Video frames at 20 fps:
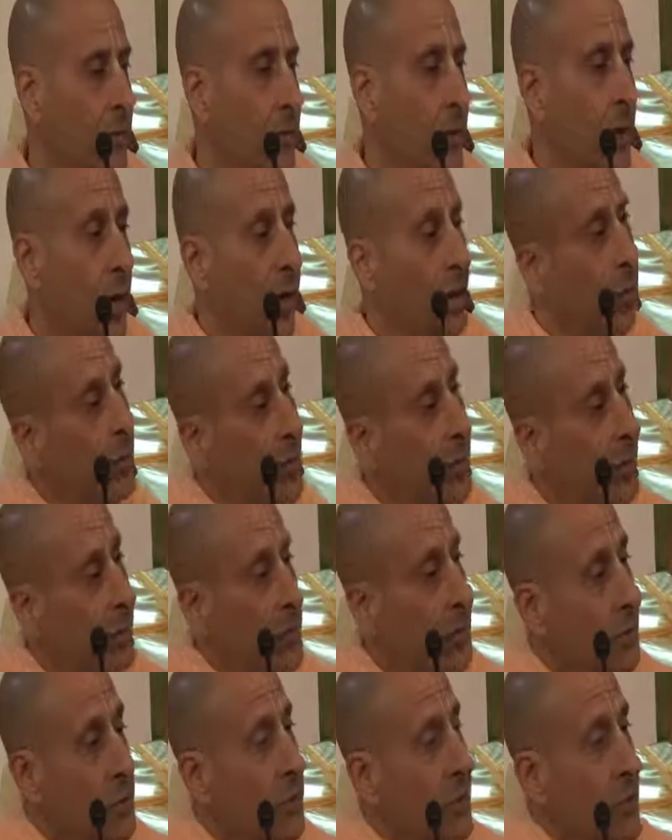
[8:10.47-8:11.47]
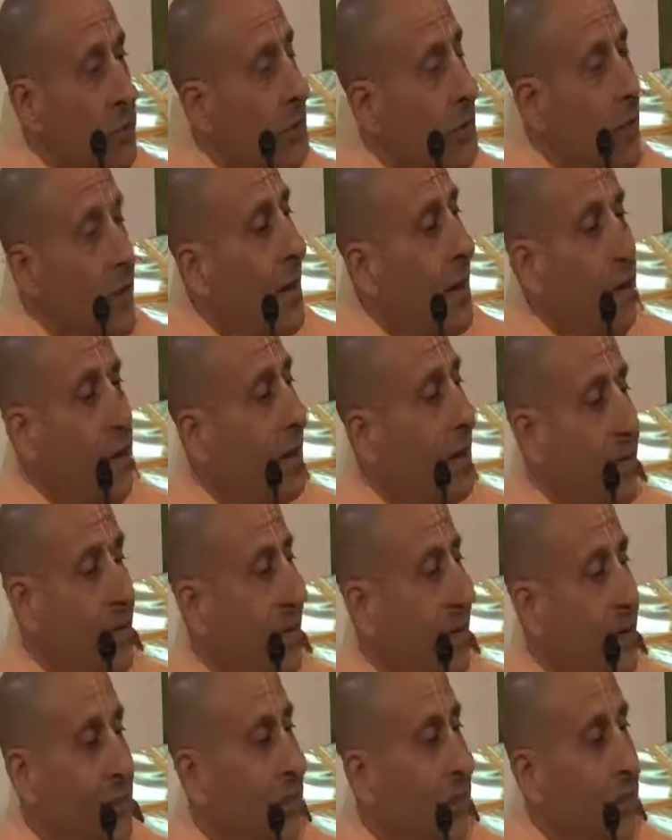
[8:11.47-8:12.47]
Why? Because it's
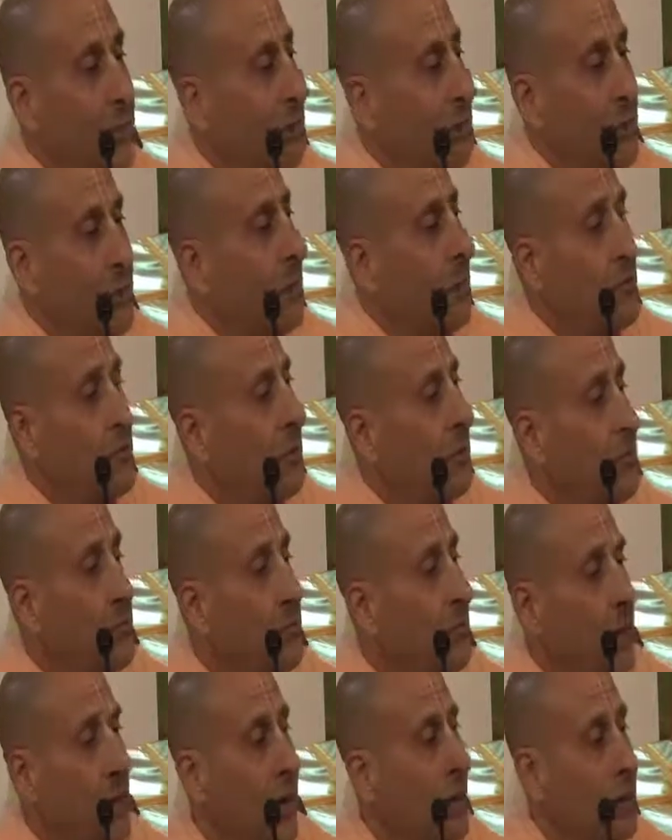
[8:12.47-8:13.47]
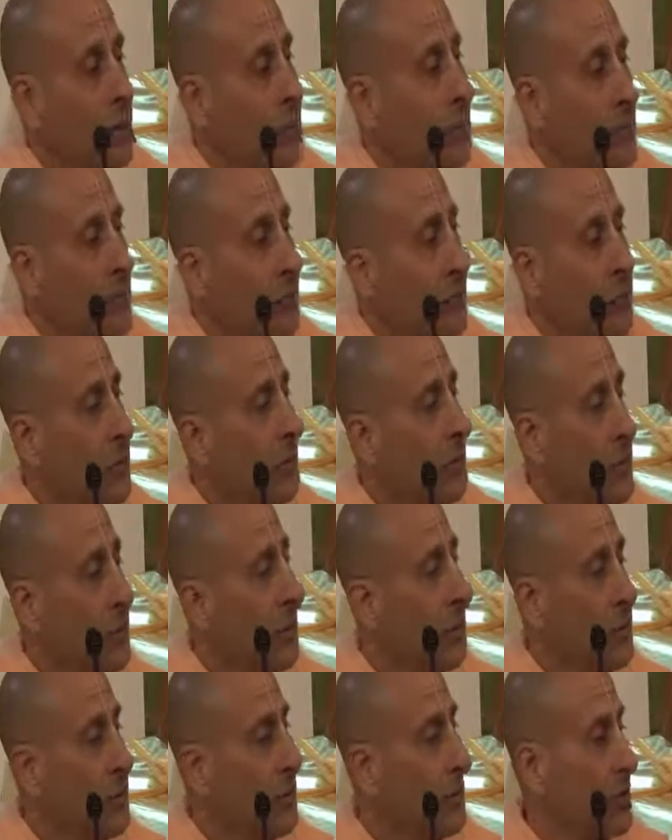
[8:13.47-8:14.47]
Satchidananda. It's eternal, full of knowledge and full of
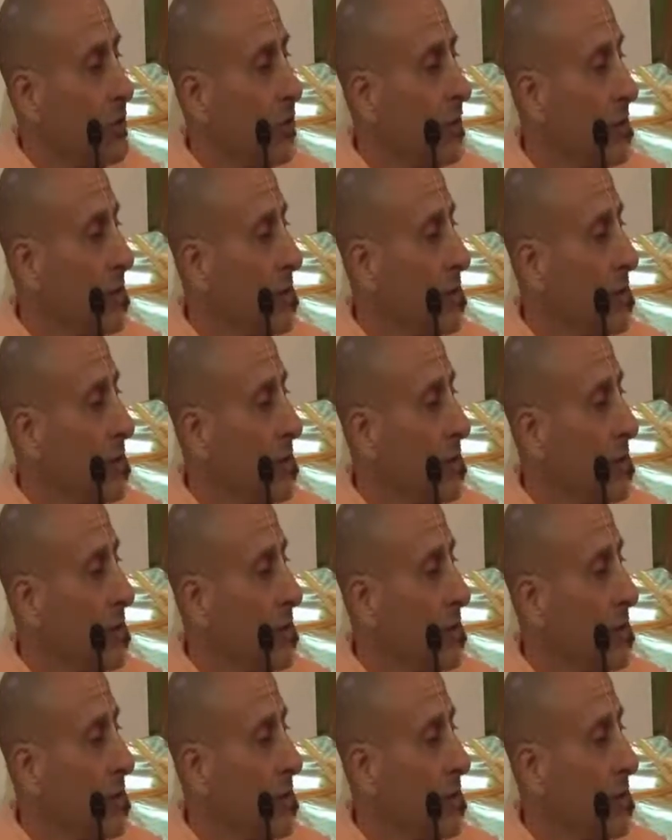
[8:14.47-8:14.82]
bliss.